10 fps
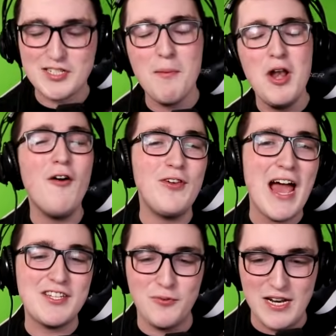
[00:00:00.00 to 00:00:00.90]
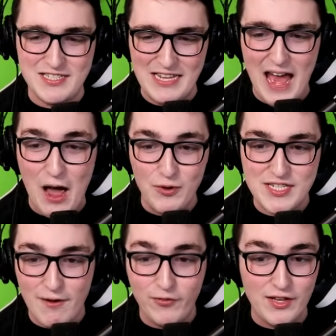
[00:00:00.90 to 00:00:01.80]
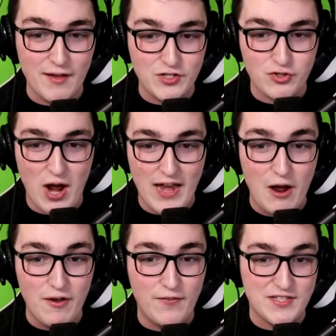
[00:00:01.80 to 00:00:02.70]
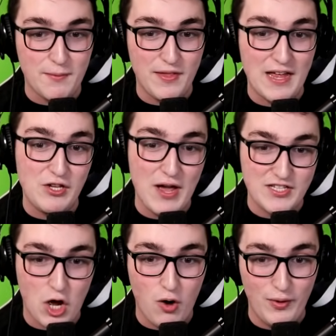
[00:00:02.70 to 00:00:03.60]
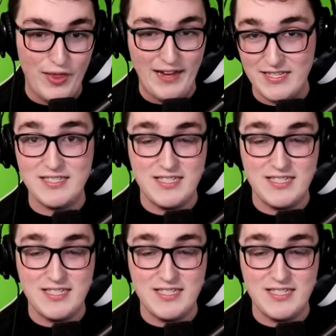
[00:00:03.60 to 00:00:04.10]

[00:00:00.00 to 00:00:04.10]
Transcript: Just let me know if you guys do want to see that. I would definitely love to try it out if it's something that you guys all would like to